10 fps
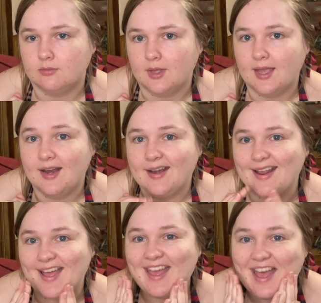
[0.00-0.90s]
and
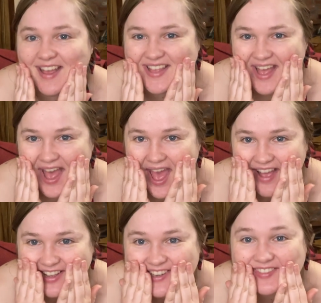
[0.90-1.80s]
I
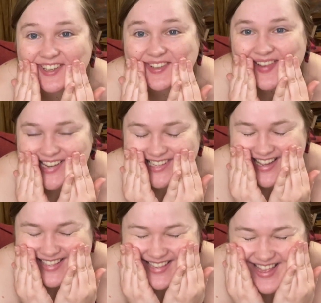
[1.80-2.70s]
could feel my cheeks